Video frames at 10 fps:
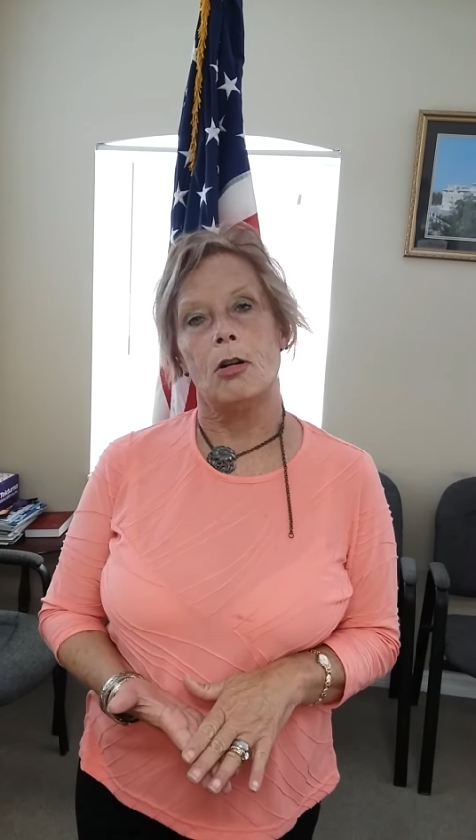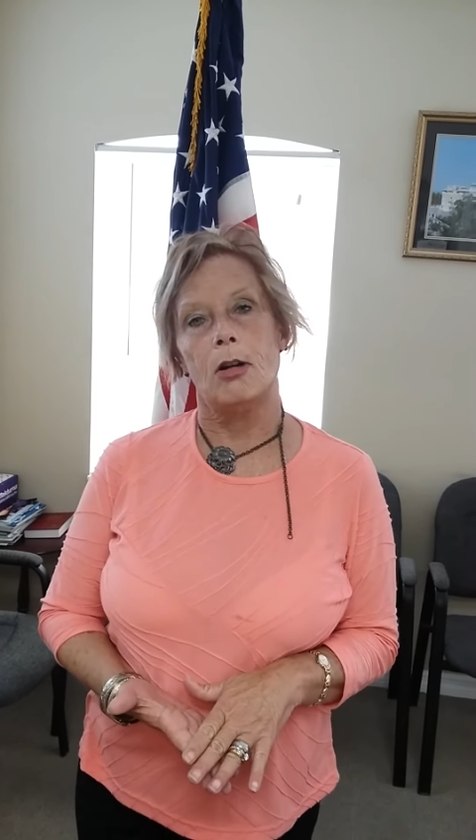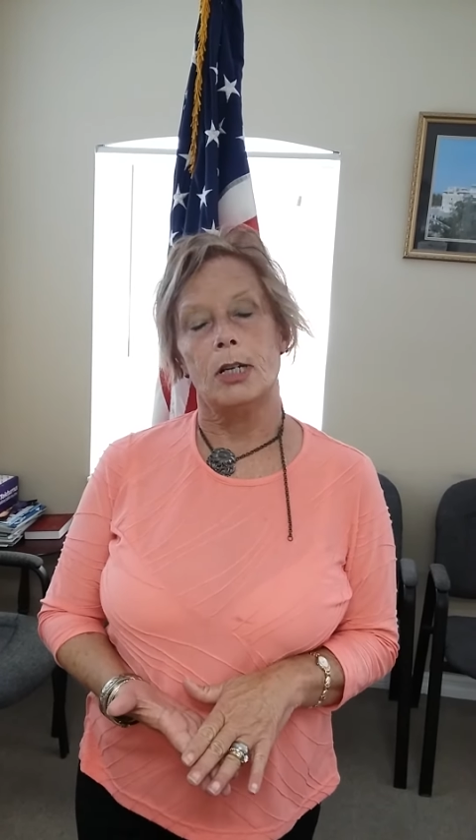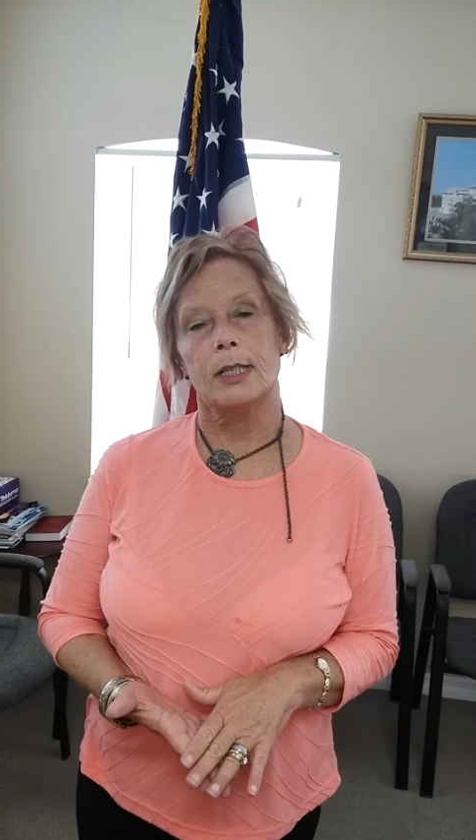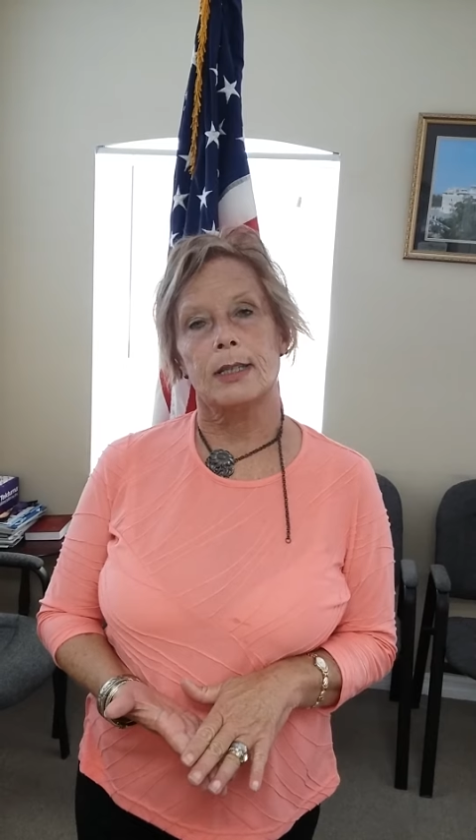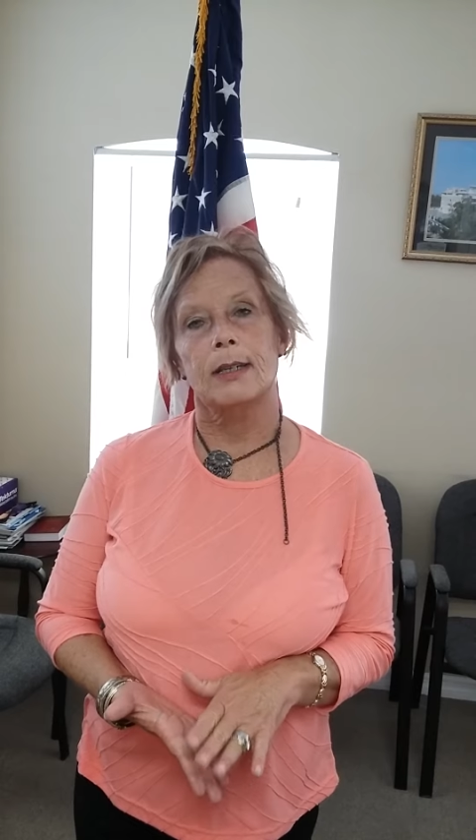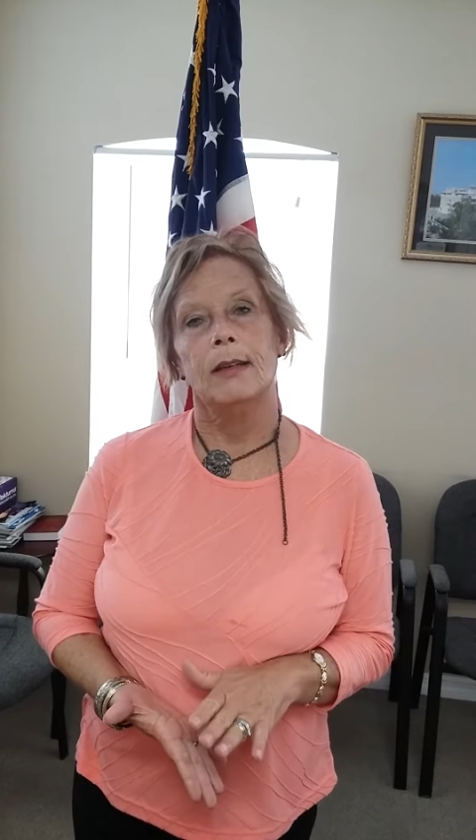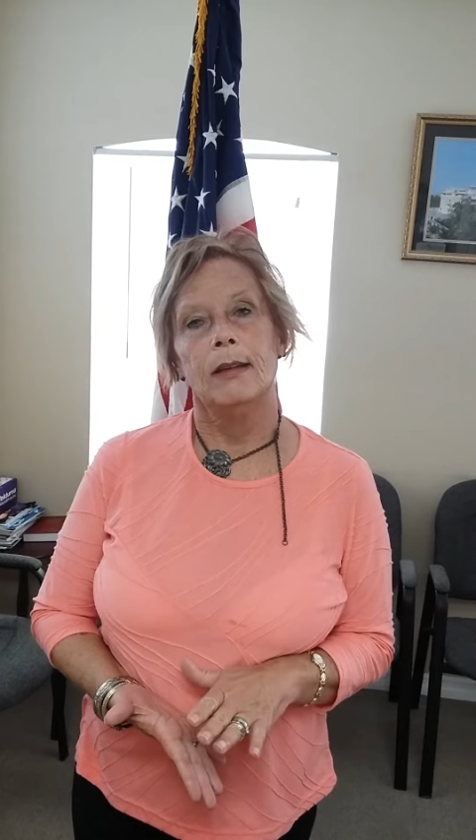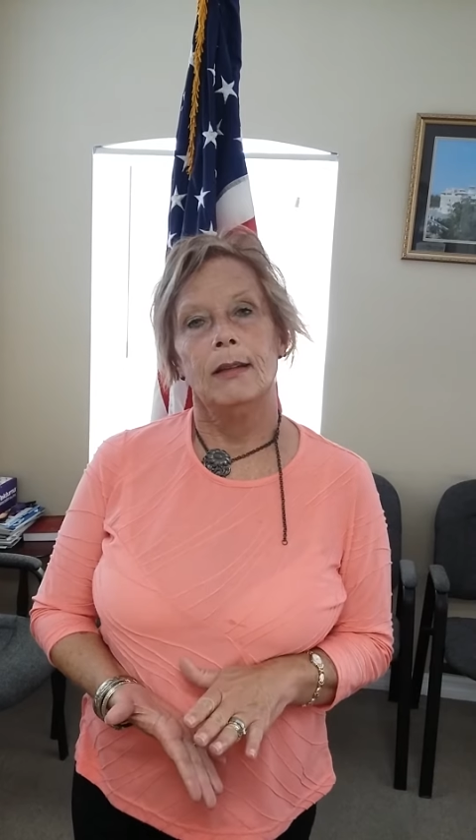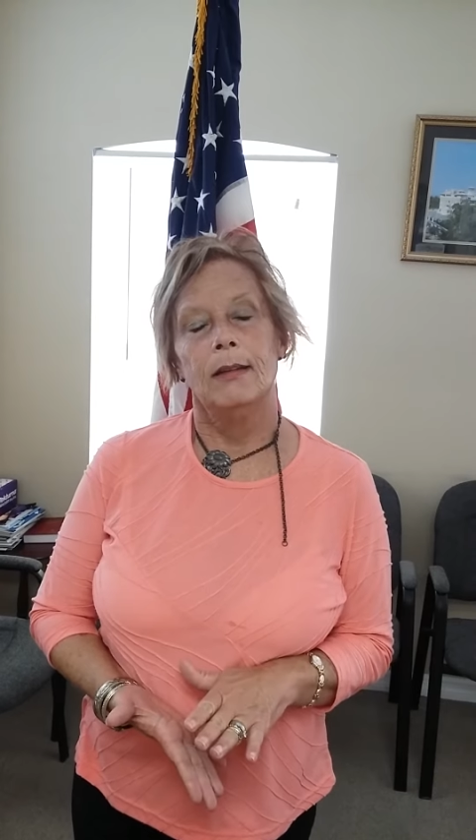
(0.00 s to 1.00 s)
cost
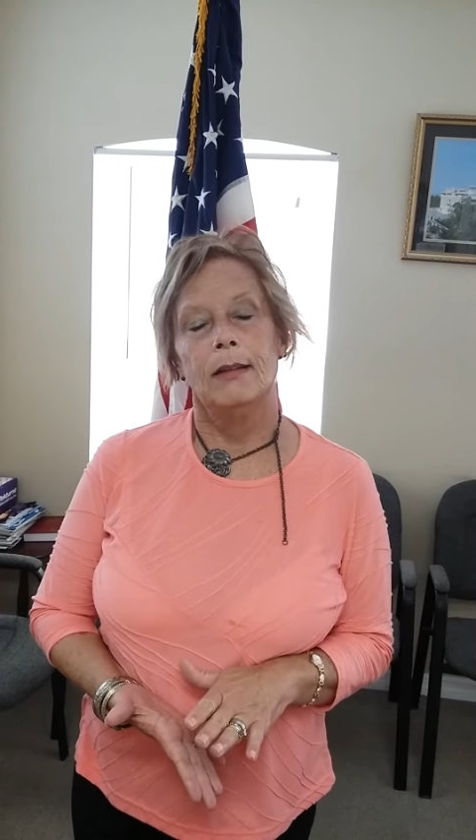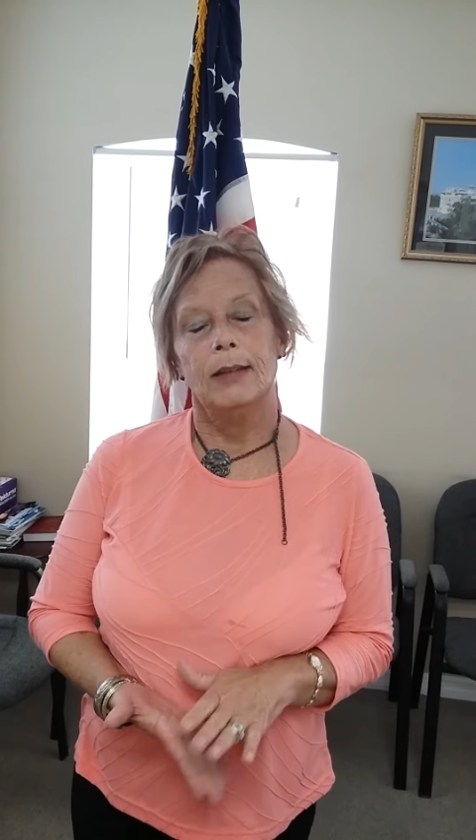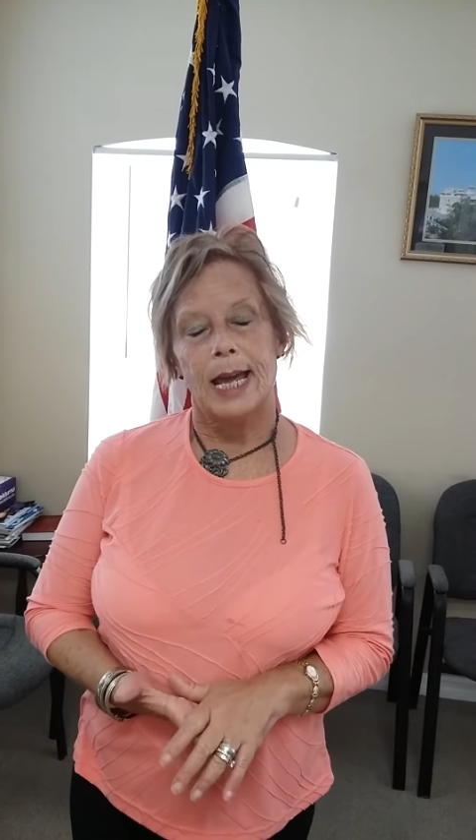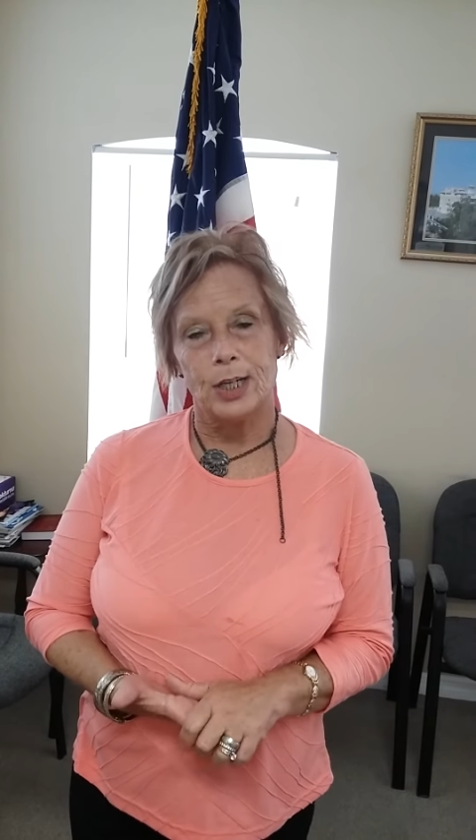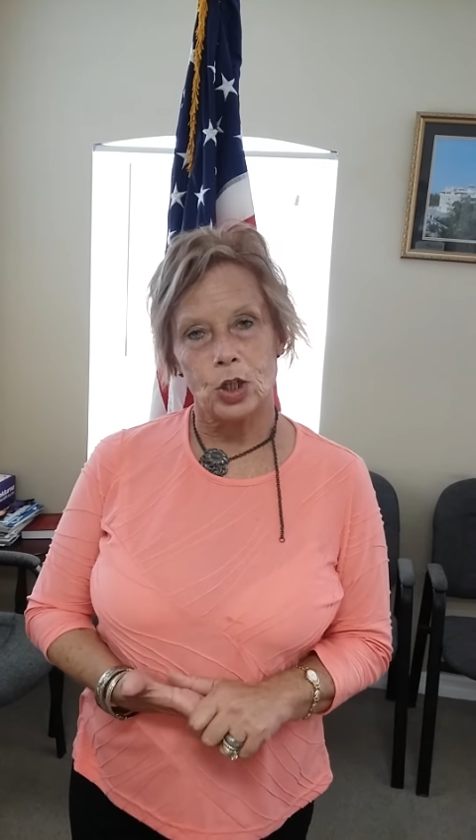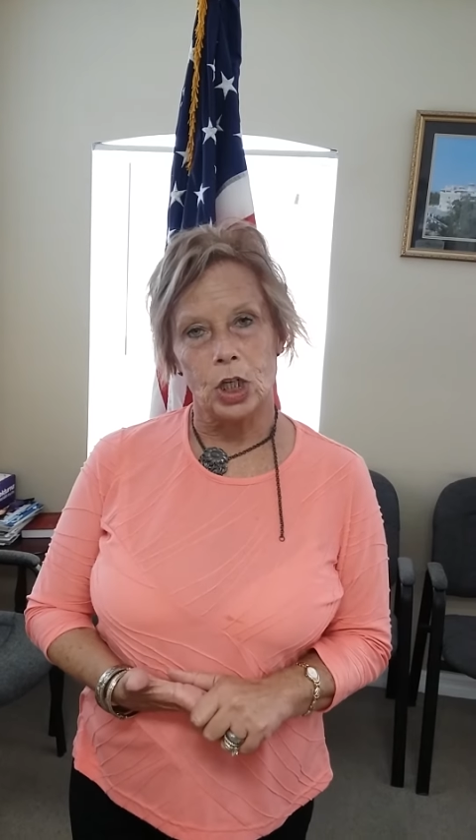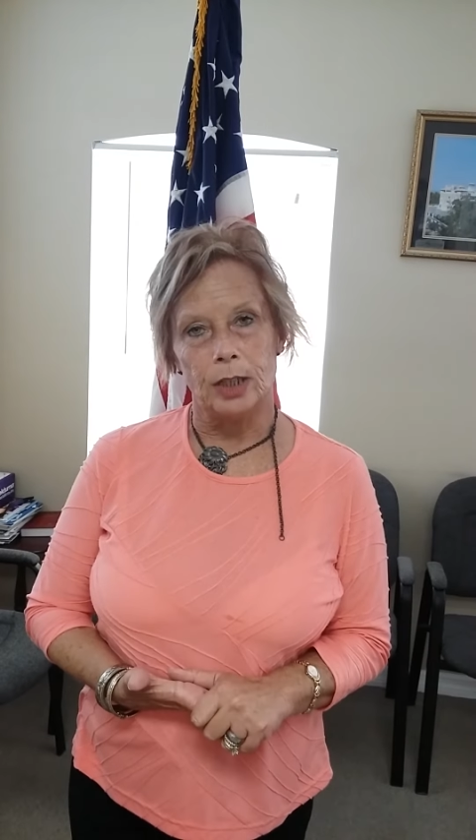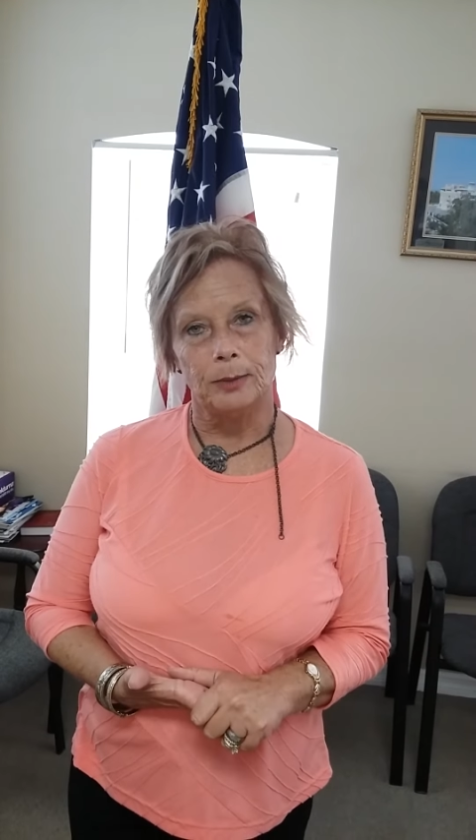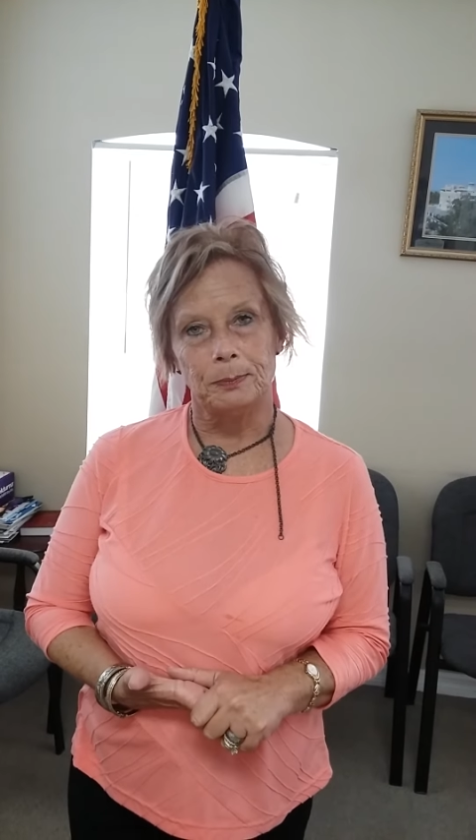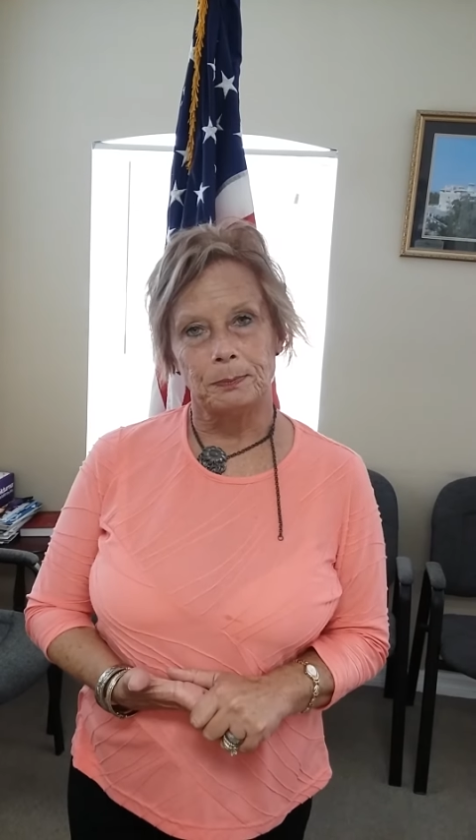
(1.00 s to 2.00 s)
last year.